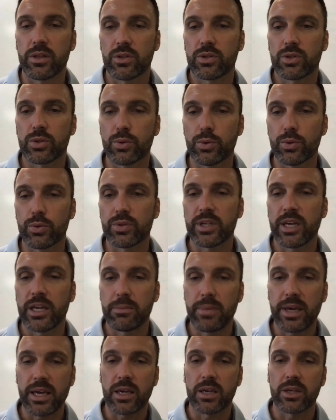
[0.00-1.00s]
the schools
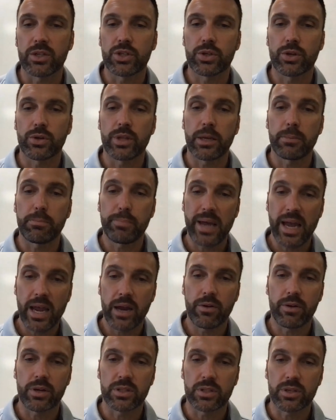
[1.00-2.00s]
and making sure that
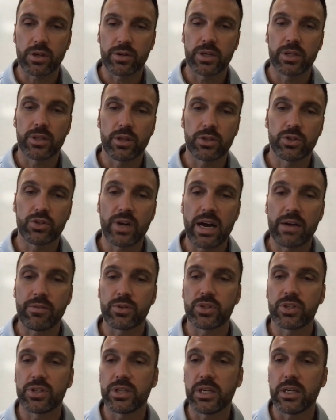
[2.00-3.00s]
parents are in the
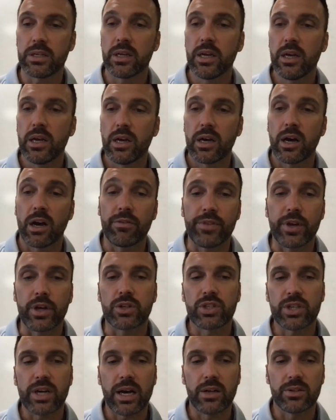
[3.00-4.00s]
driver's seat of their
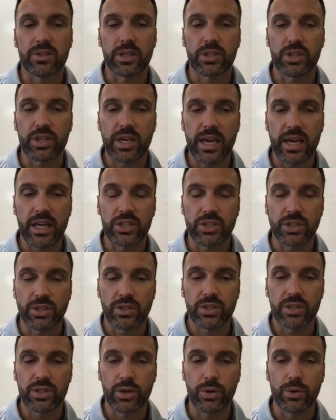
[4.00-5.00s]
child's education.
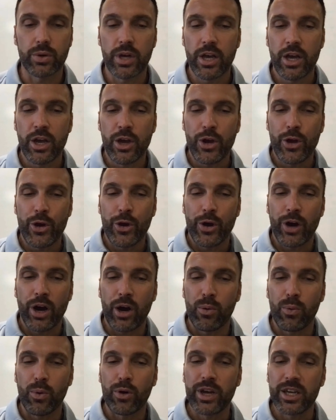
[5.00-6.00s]
So
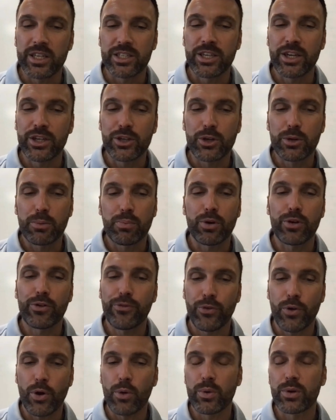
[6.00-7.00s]
uh, we'll continue to push
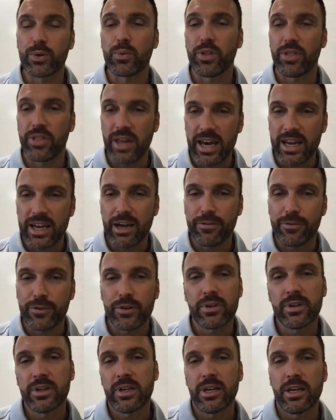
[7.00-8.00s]
forward with that
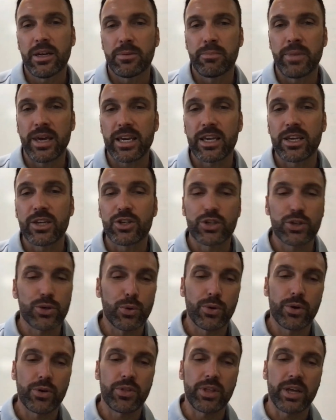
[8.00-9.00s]
effort, making
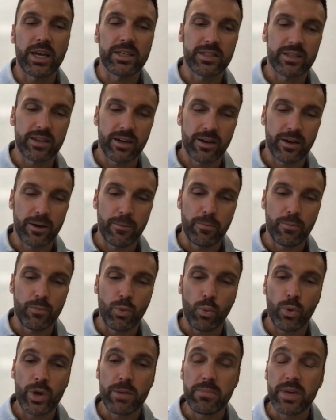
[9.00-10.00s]
sure that
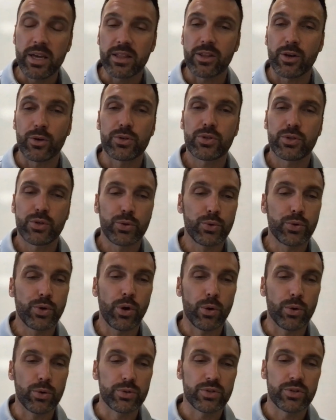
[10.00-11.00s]
um, we meet those two
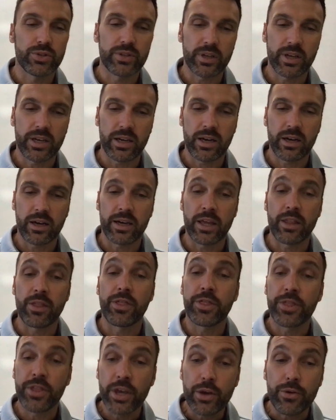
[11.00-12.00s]
goals uh, in
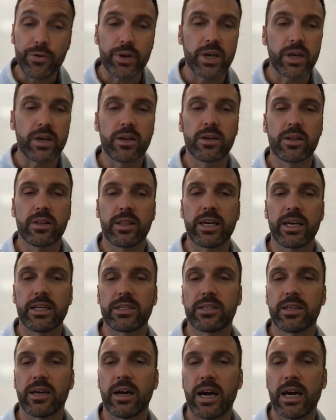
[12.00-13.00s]
theory
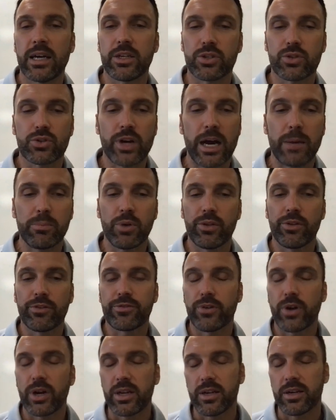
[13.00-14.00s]
that uh, I described on the
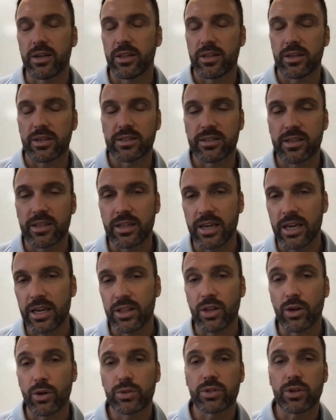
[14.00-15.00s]
front end of this. And,
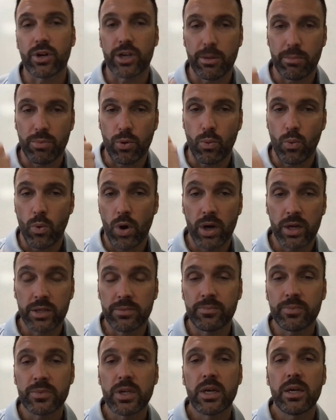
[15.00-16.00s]
and those are number
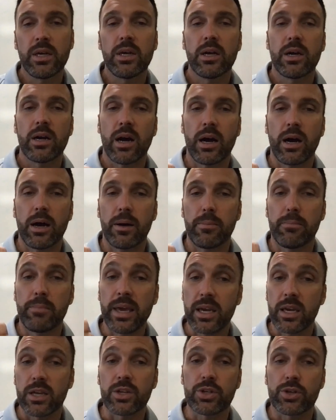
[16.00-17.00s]
one, uh,
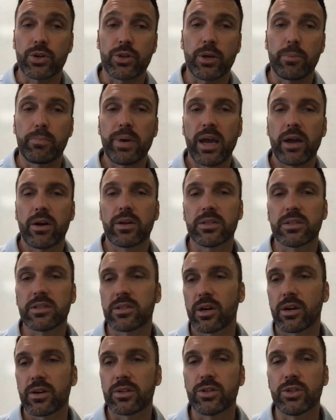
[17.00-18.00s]
making sure that parents
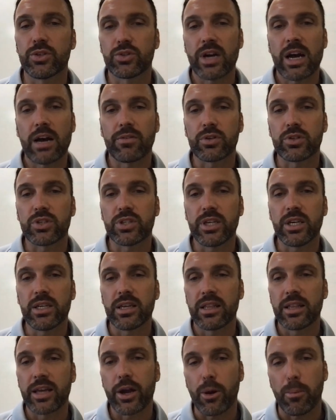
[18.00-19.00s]
are in the driver's seat
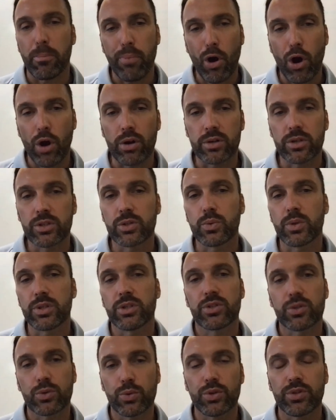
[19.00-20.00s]
and they are partners with
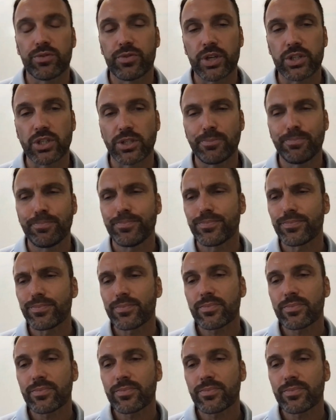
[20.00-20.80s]
the school division.